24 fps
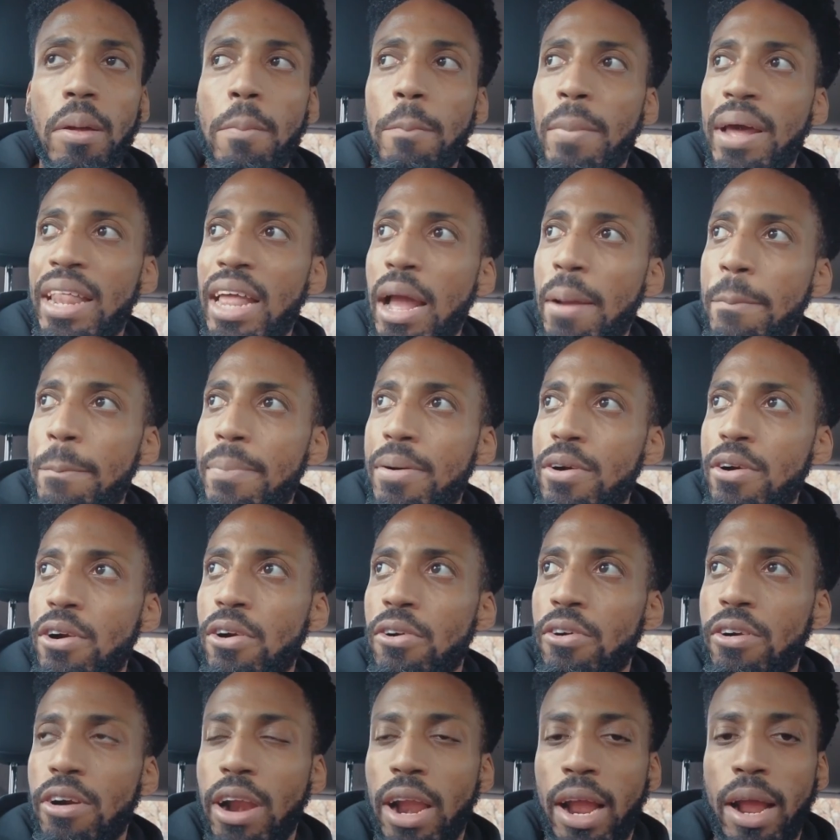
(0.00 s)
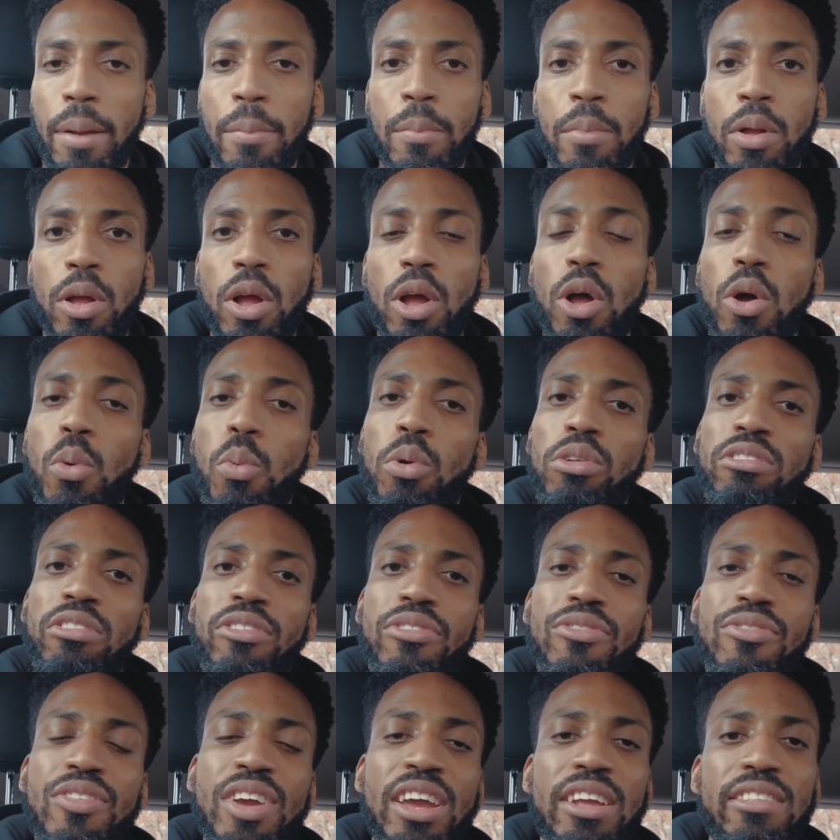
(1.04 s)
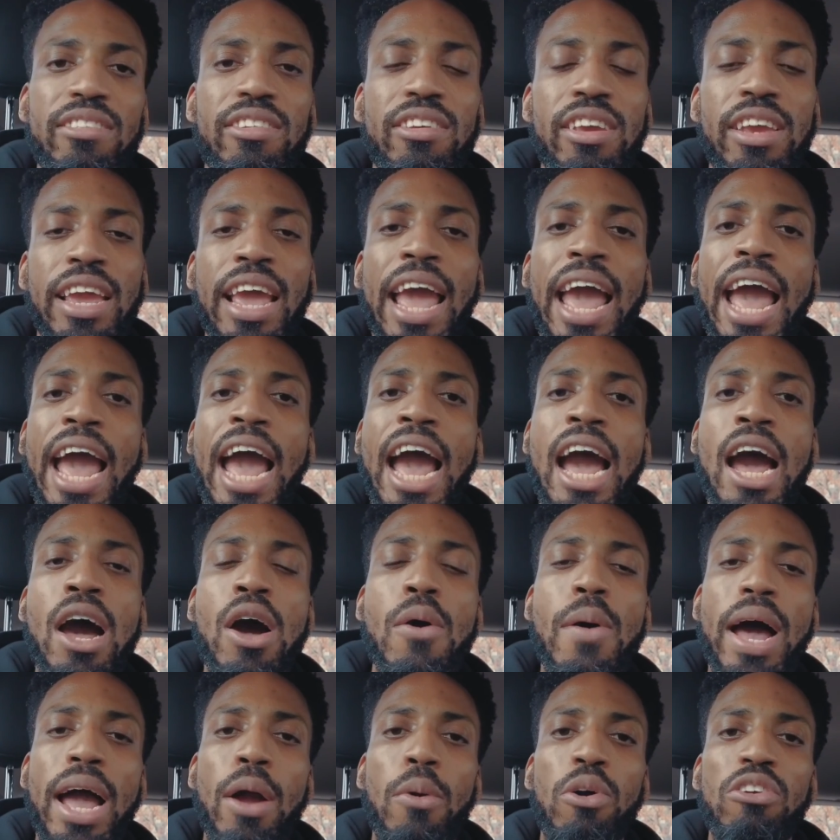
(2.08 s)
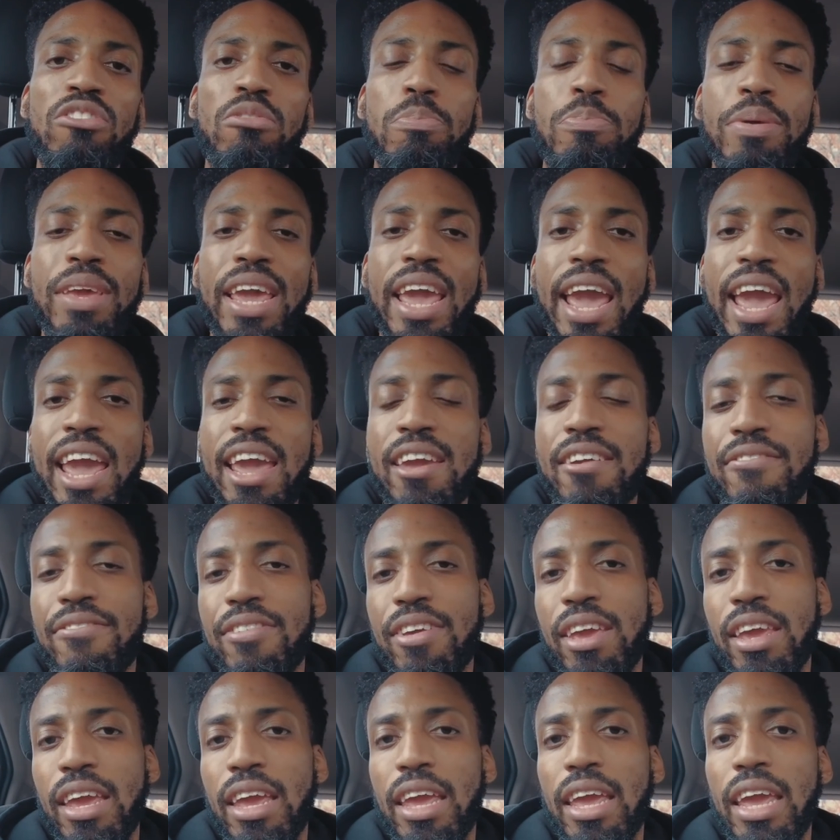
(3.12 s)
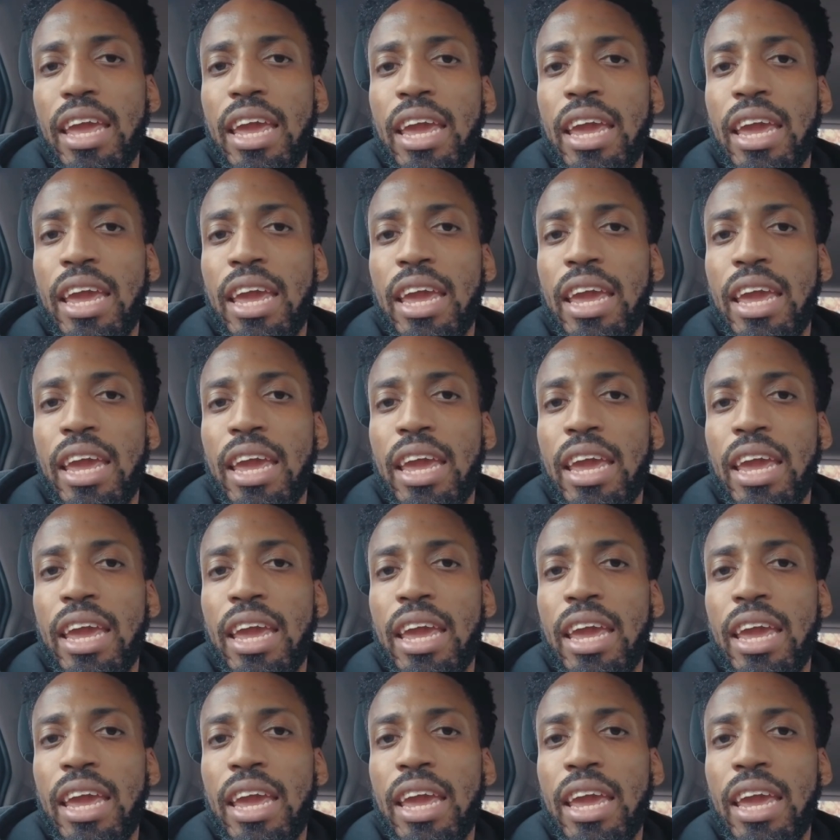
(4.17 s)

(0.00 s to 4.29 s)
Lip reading: But that program was affecting how I was behaving